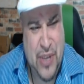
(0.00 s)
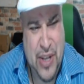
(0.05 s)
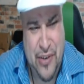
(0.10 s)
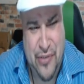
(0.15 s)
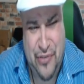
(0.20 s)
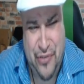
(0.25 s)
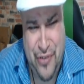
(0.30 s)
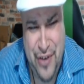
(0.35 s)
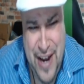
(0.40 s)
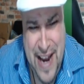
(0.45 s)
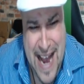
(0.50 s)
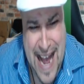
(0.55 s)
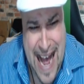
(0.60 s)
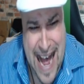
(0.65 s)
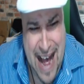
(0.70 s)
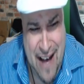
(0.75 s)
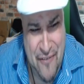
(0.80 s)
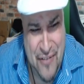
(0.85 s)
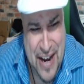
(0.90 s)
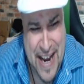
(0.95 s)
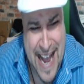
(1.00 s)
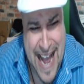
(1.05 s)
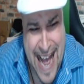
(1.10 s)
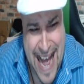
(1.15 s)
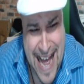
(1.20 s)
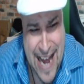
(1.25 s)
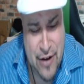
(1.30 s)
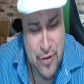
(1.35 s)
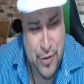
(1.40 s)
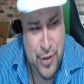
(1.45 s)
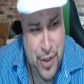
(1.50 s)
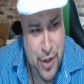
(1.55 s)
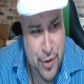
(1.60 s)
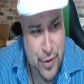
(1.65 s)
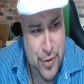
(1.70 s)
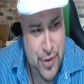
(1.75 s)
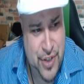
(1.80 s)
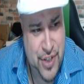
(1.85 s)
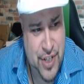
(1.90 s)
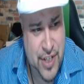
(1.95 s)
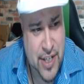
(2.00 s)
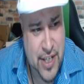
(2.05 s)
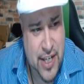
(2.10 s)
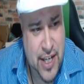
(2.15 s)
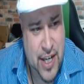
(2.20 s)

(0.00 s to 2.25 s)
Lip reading: Free avocado toast